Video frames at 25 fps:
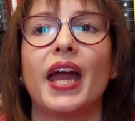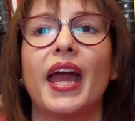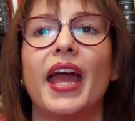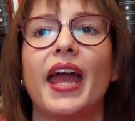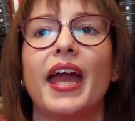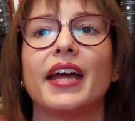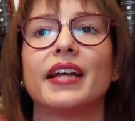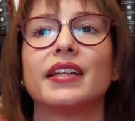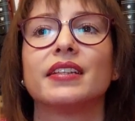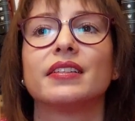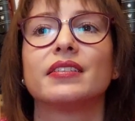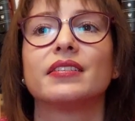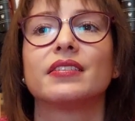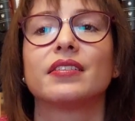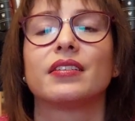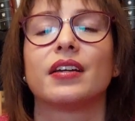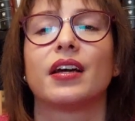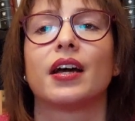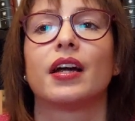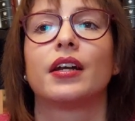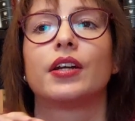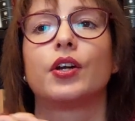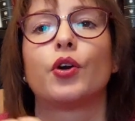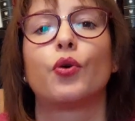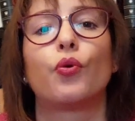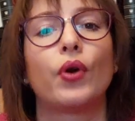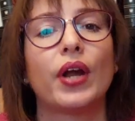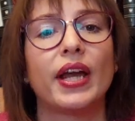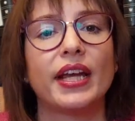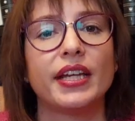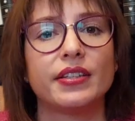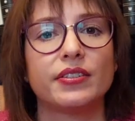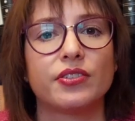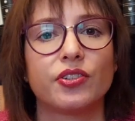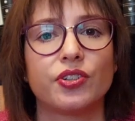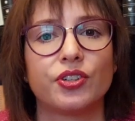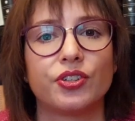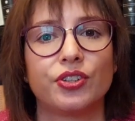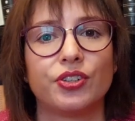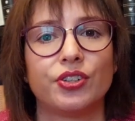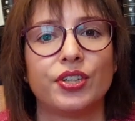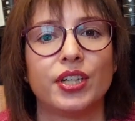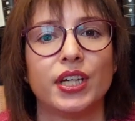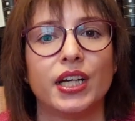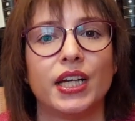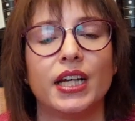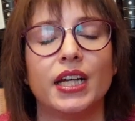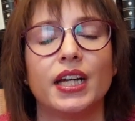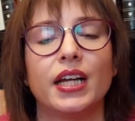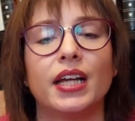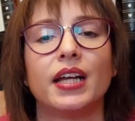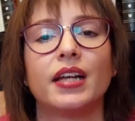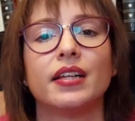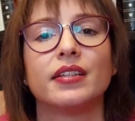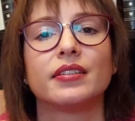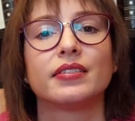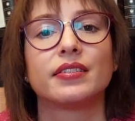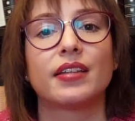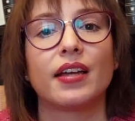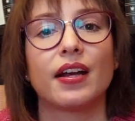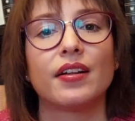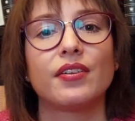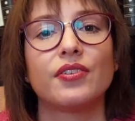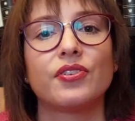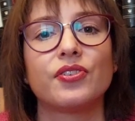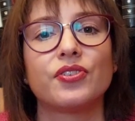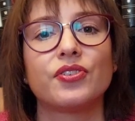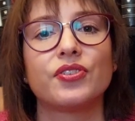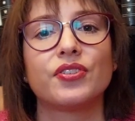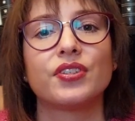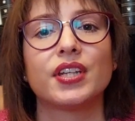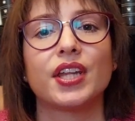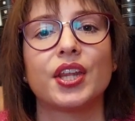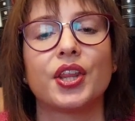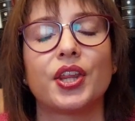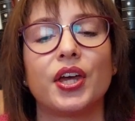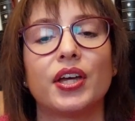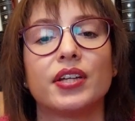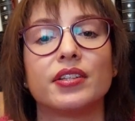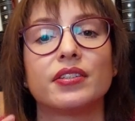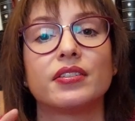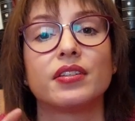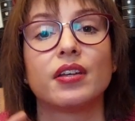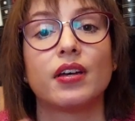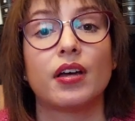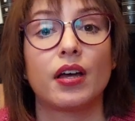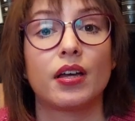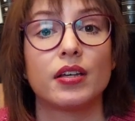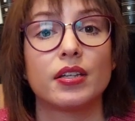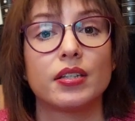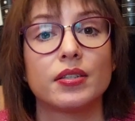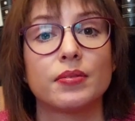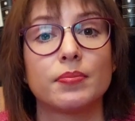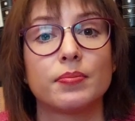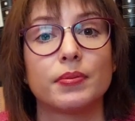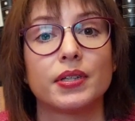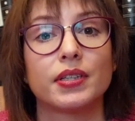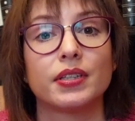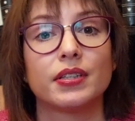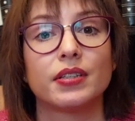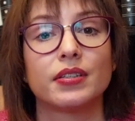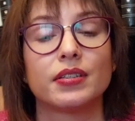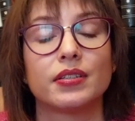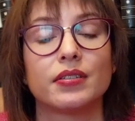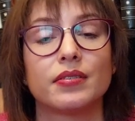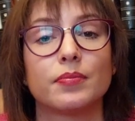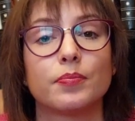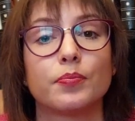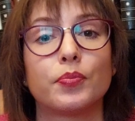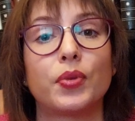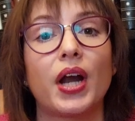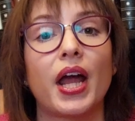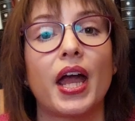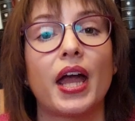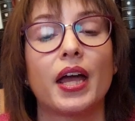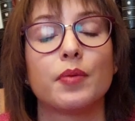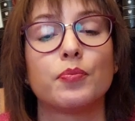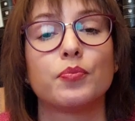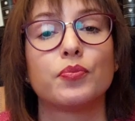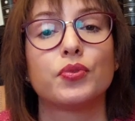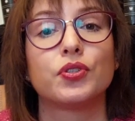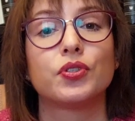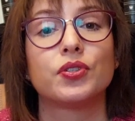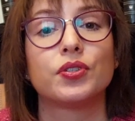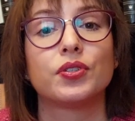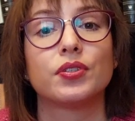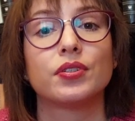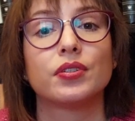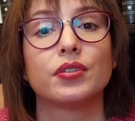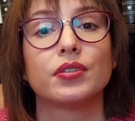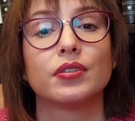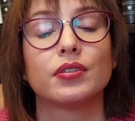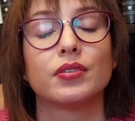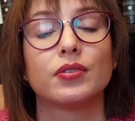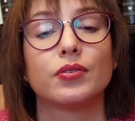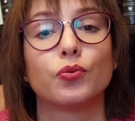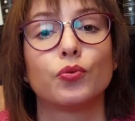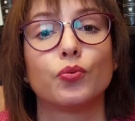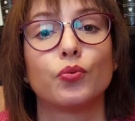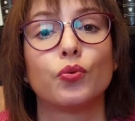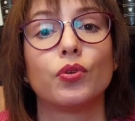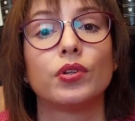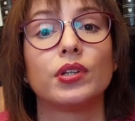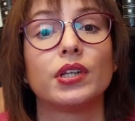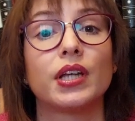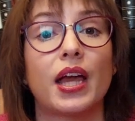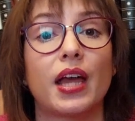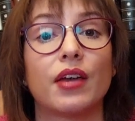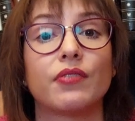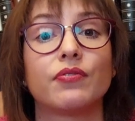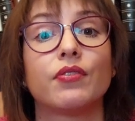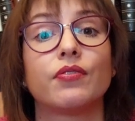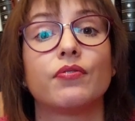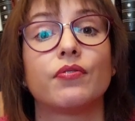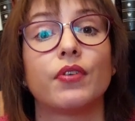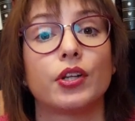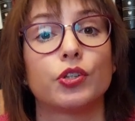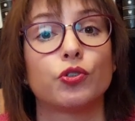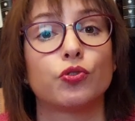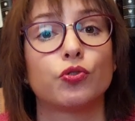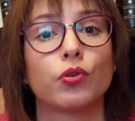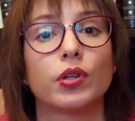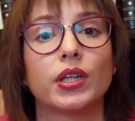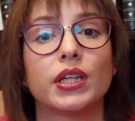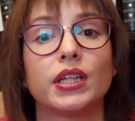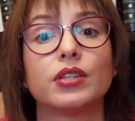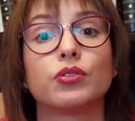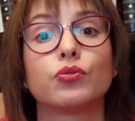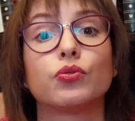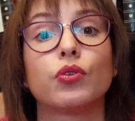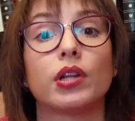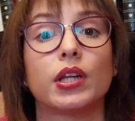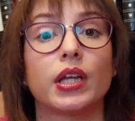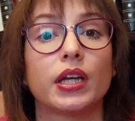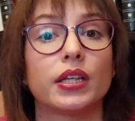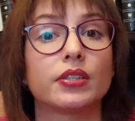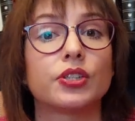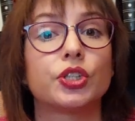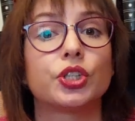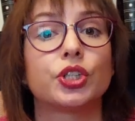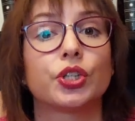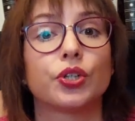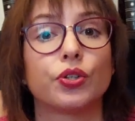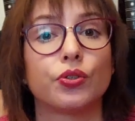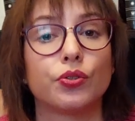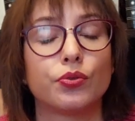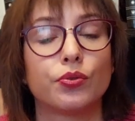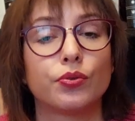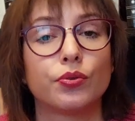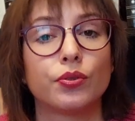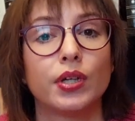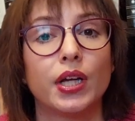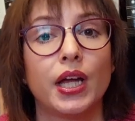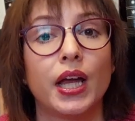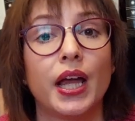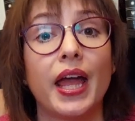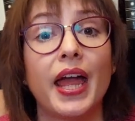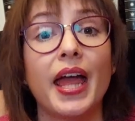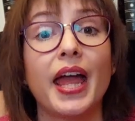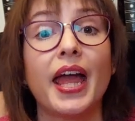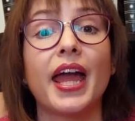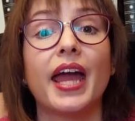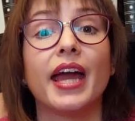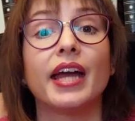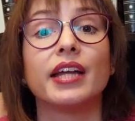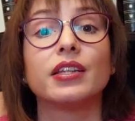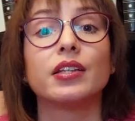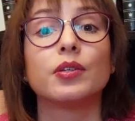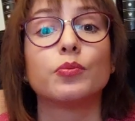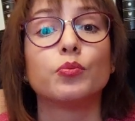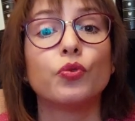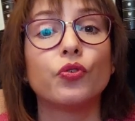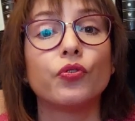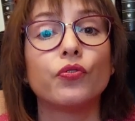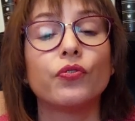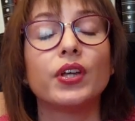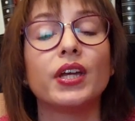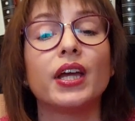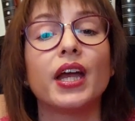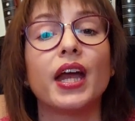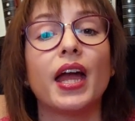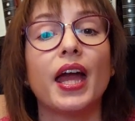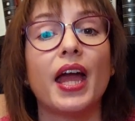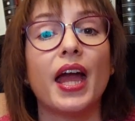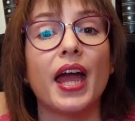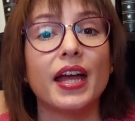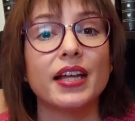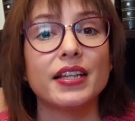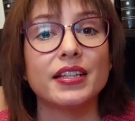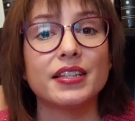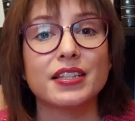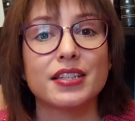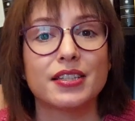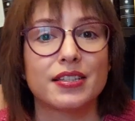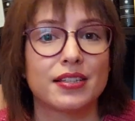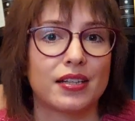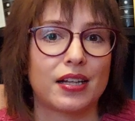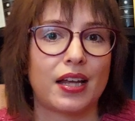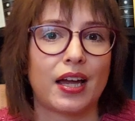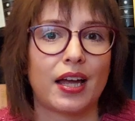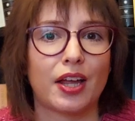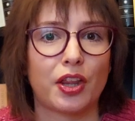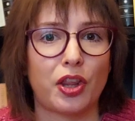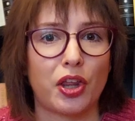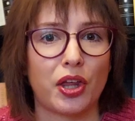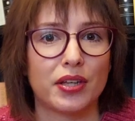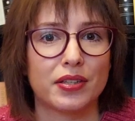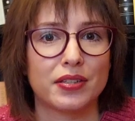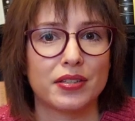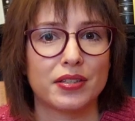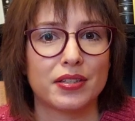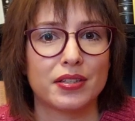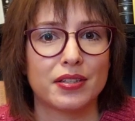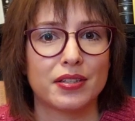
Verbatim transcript: and a narrator tells that the husband perhaps would have eventually to let her go, and the movie ends like that.